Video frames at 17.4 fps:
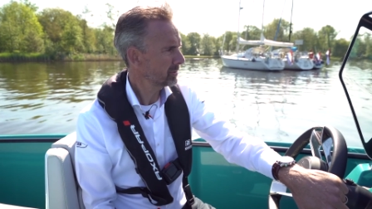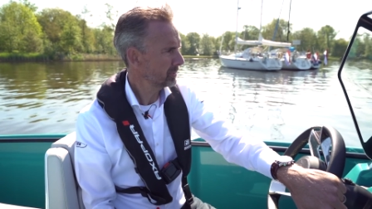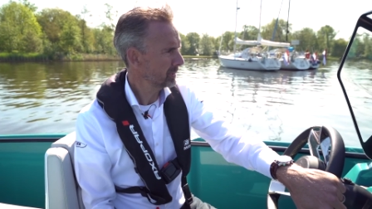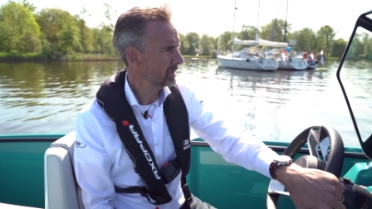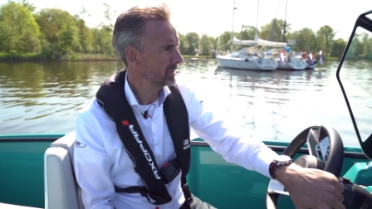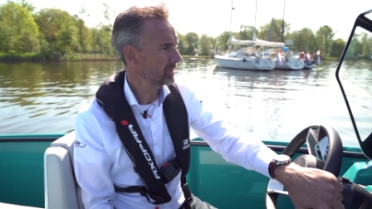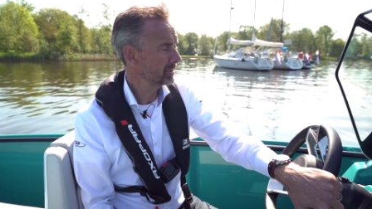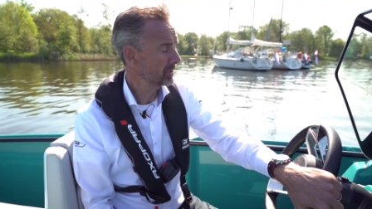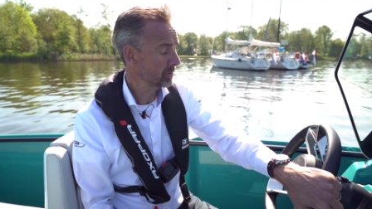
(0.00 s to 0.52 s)

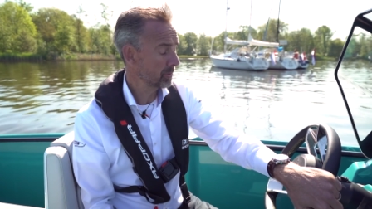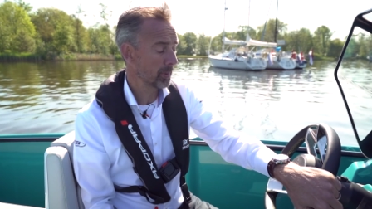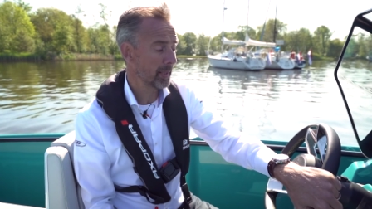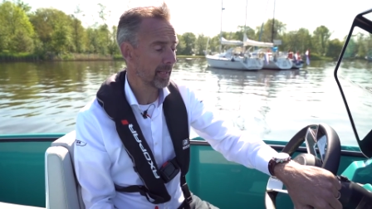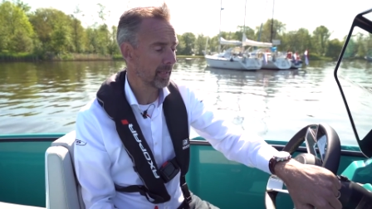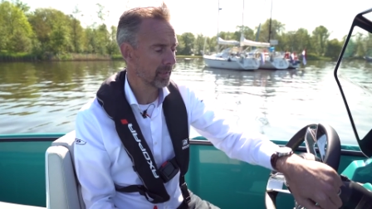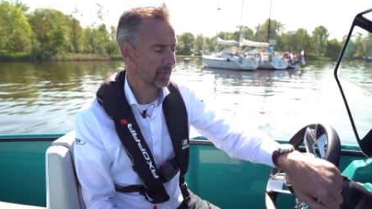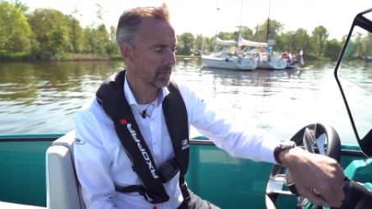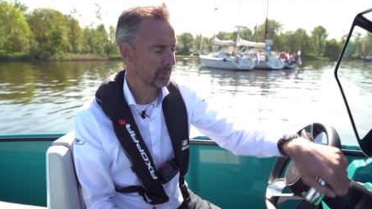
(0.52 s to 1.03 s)
which is
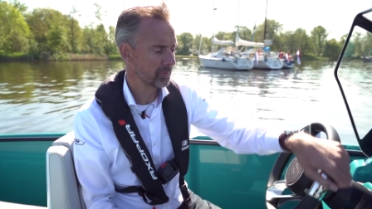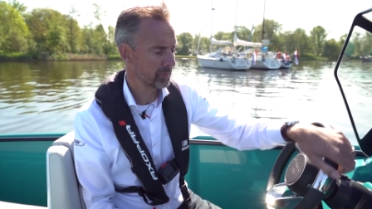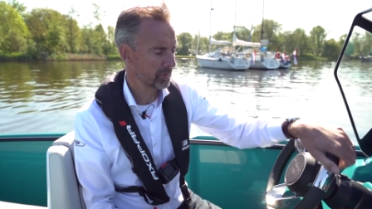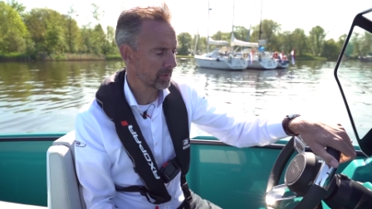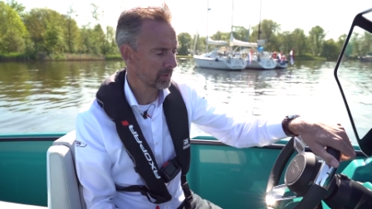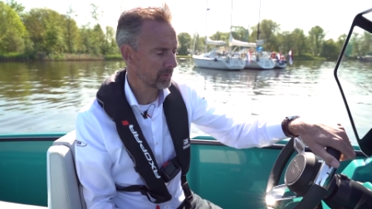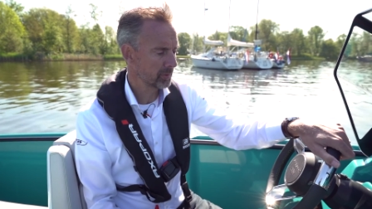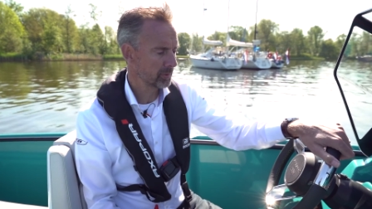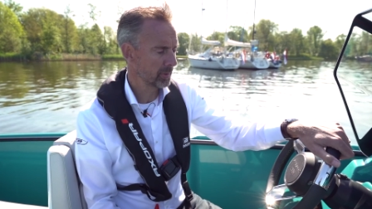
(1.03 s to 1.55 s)
quite a lot
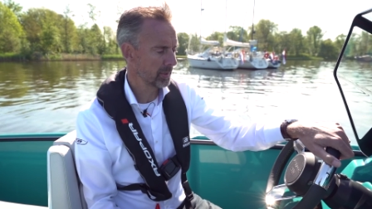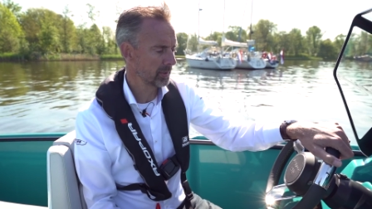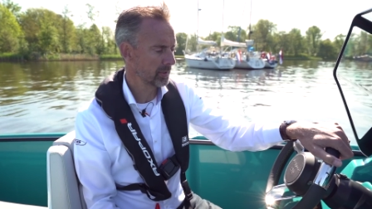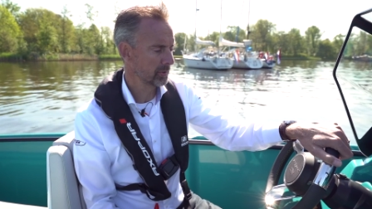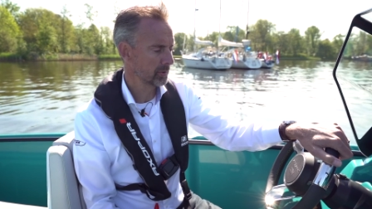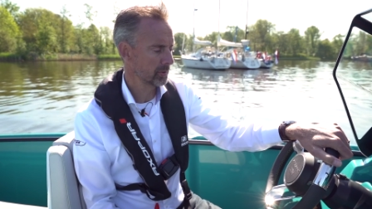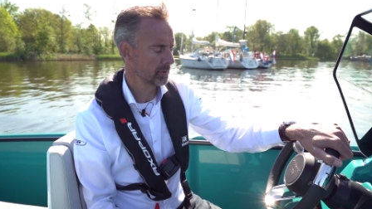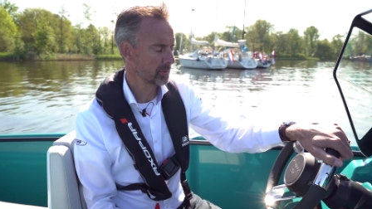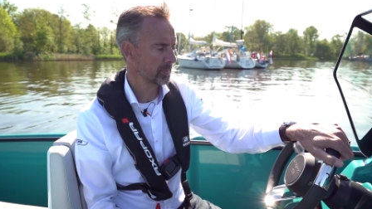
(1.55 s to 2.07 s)
for a
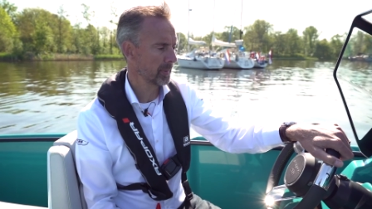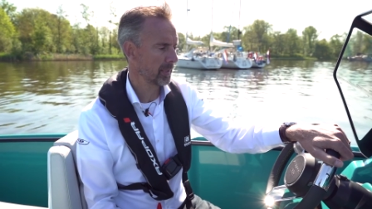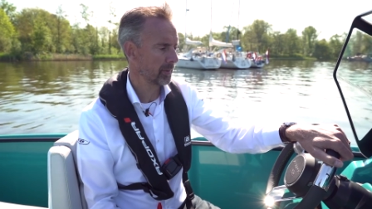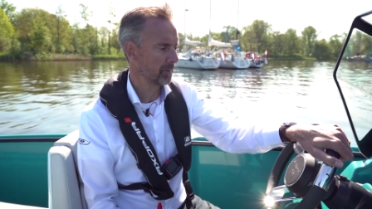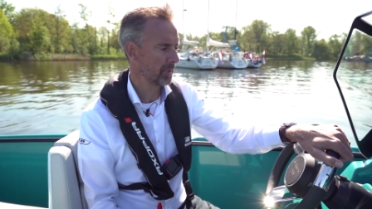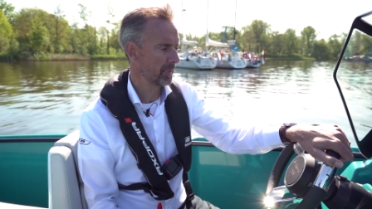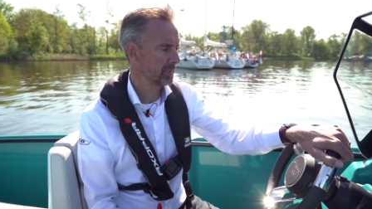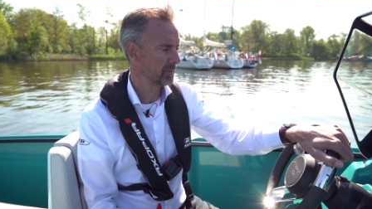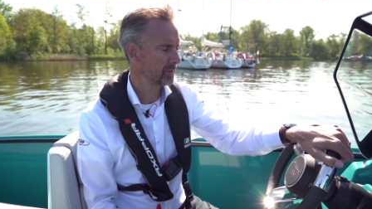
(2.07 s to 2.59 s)
200
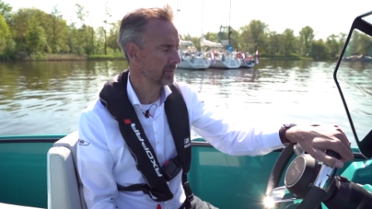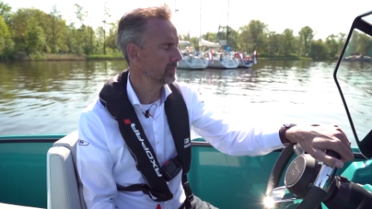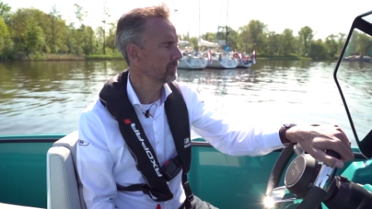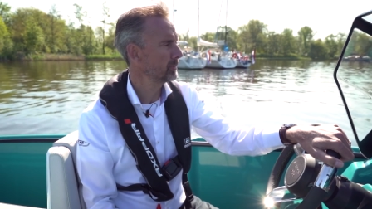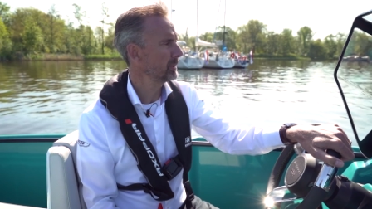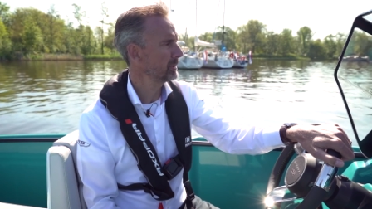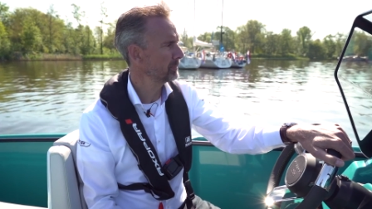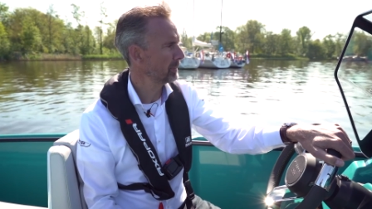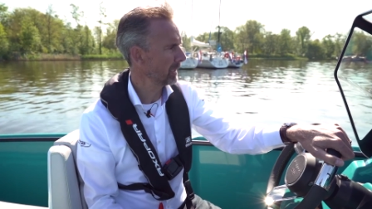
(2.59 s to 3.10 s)
horsepower engine,
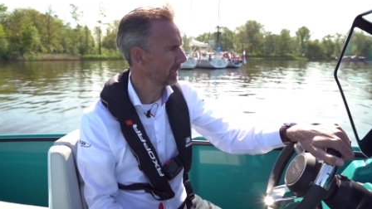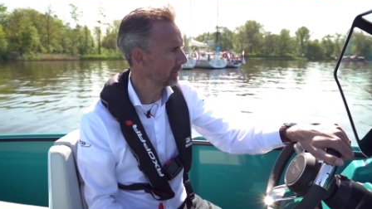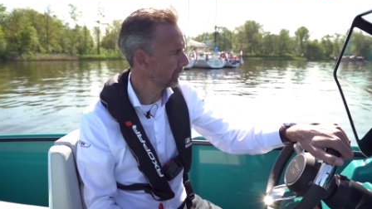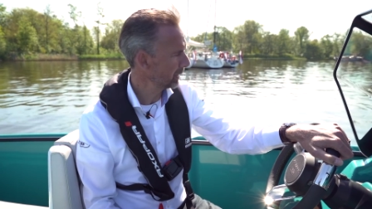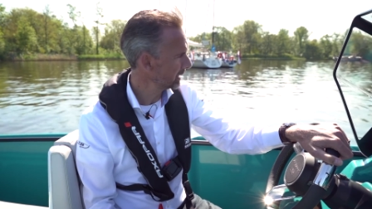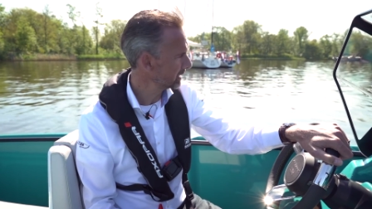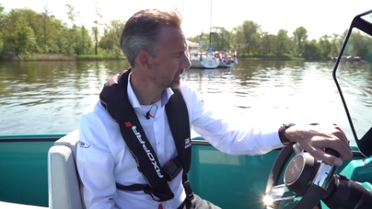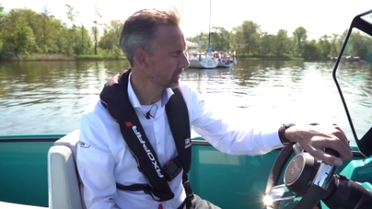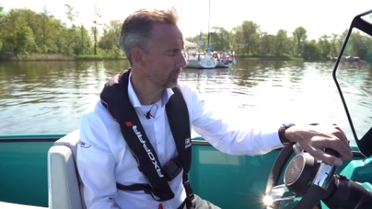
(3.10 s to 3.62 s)
which by the
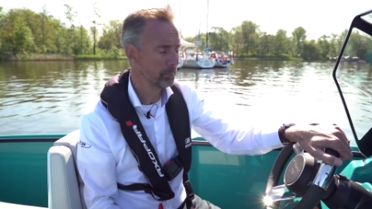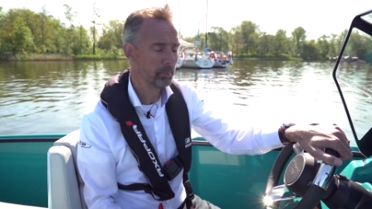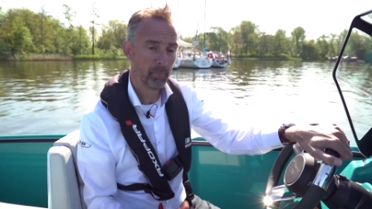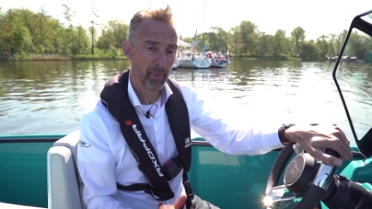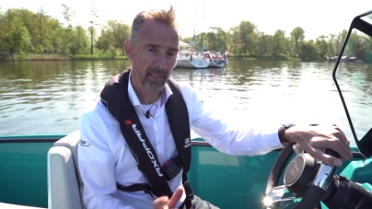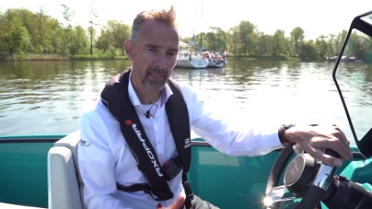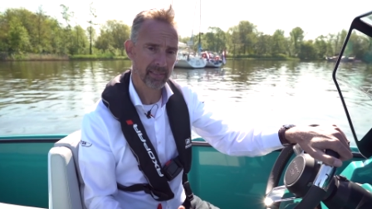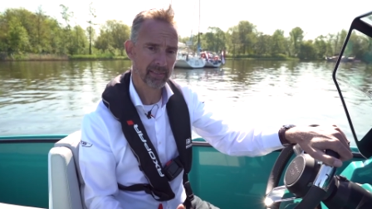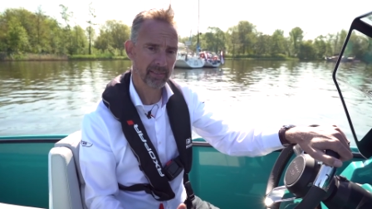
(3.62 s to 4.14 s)
way is the
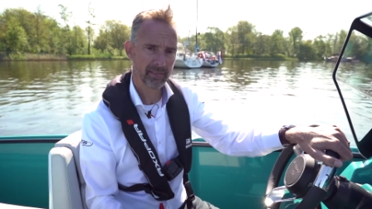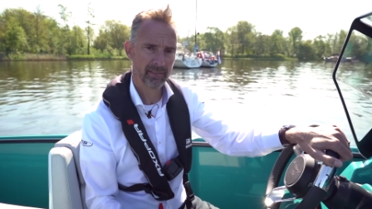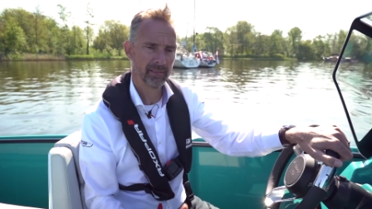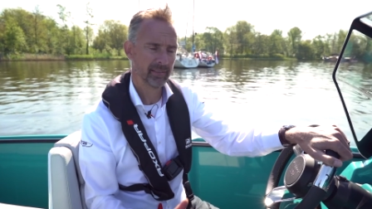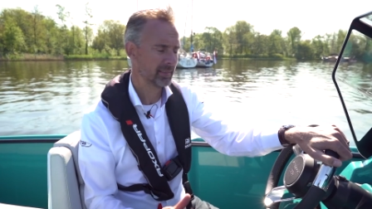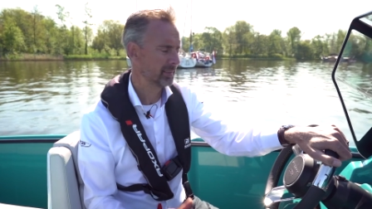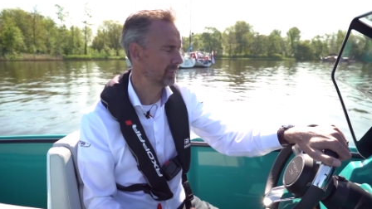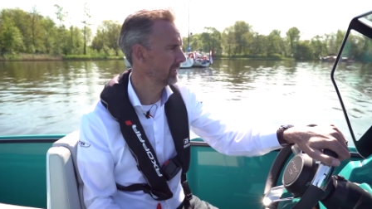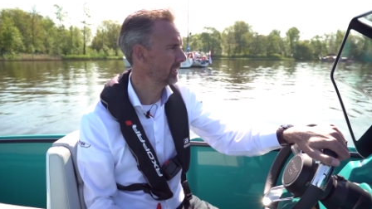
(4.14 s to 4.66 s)
biggest
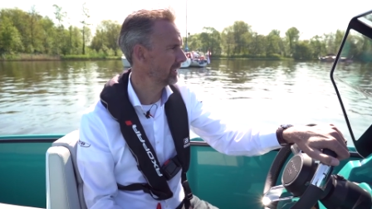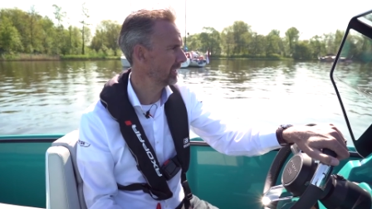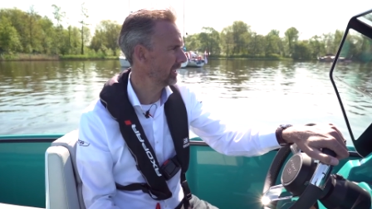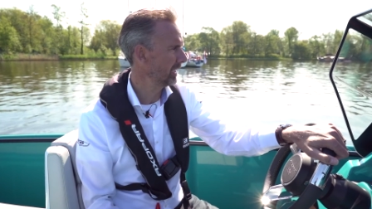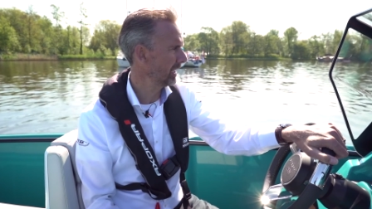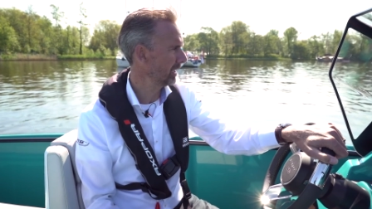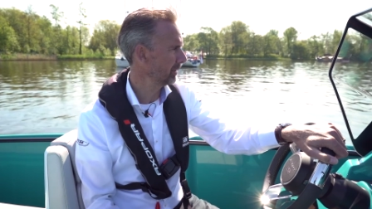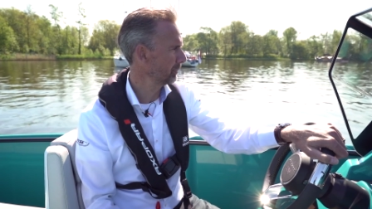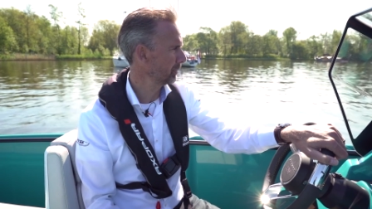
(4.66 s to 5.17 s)

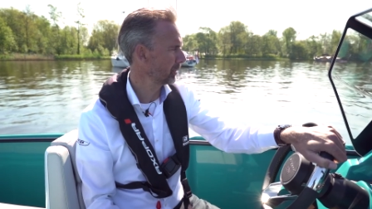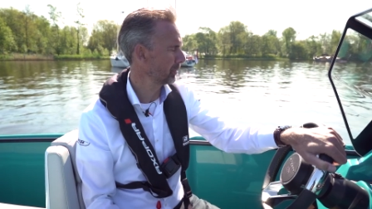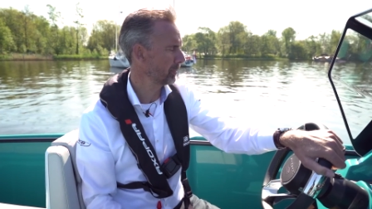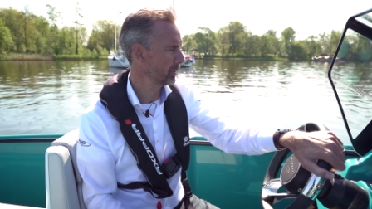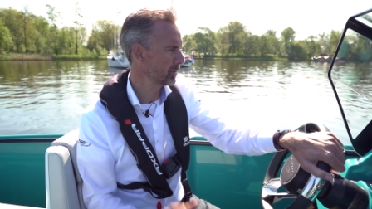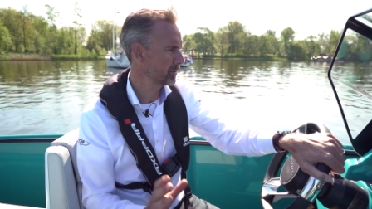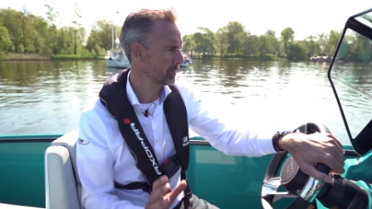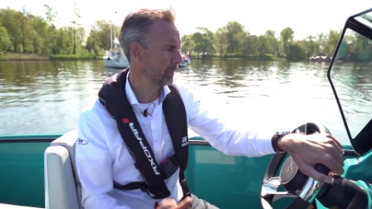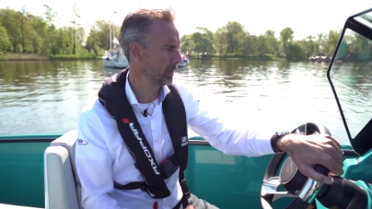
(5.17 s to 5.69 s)
outboard
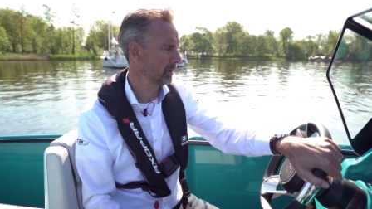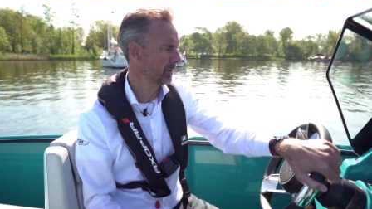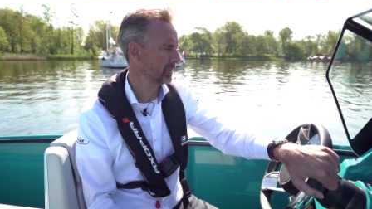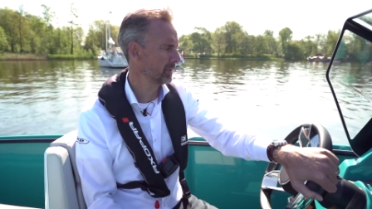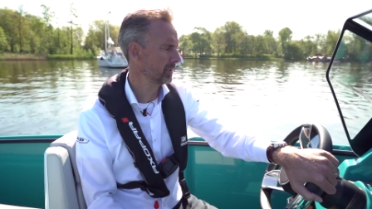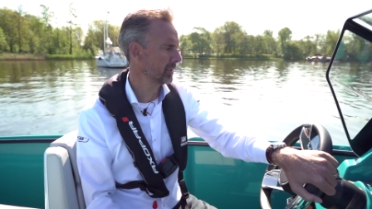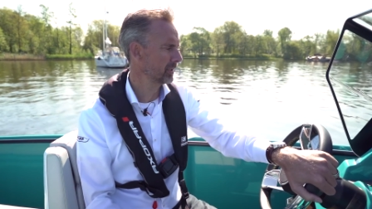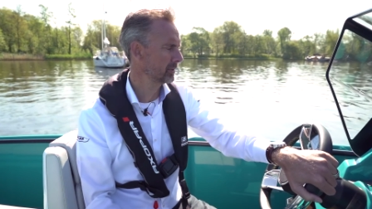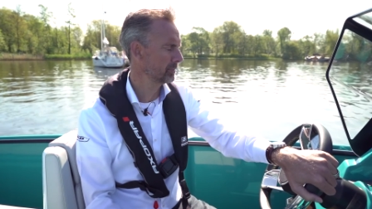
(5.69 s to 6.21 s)
possible on
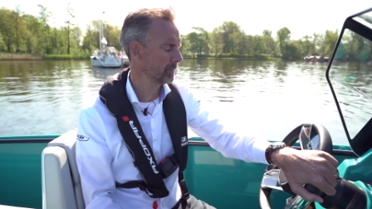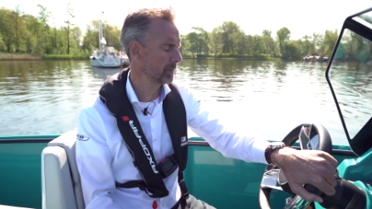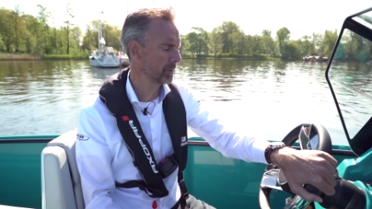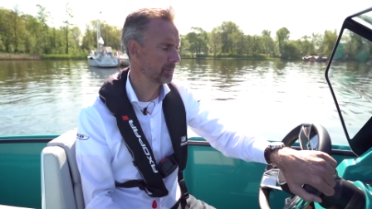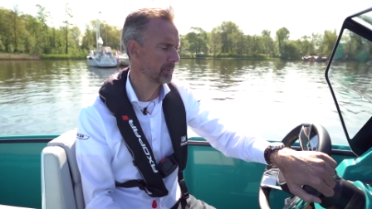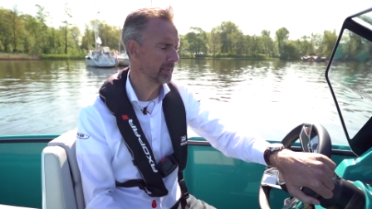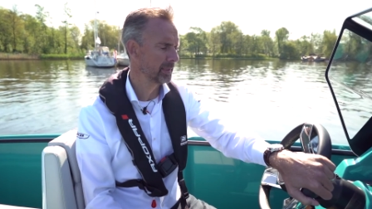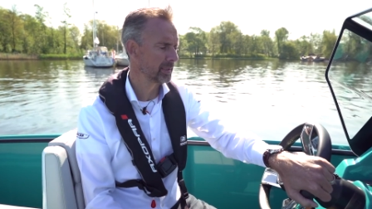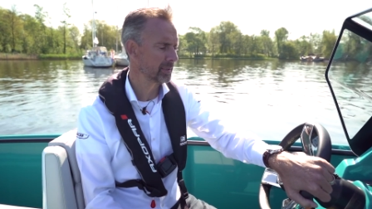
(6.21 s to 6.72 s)
the Axopar
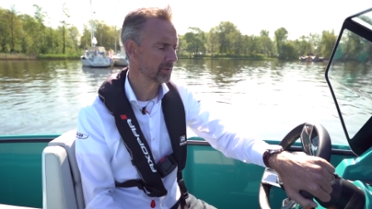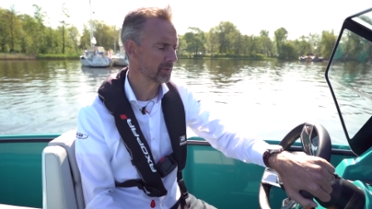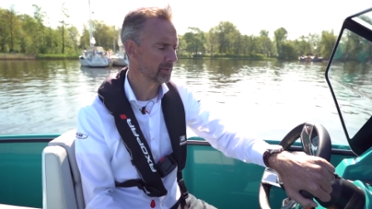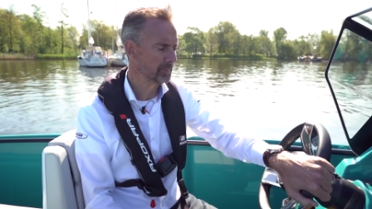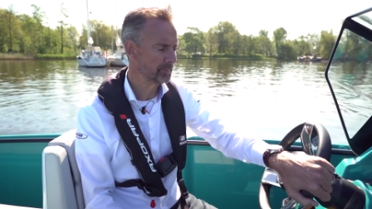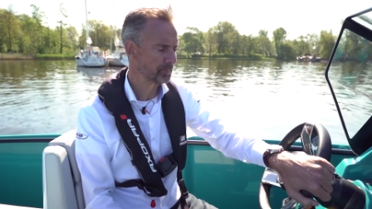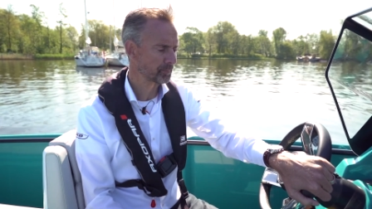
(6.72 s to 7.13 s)
22.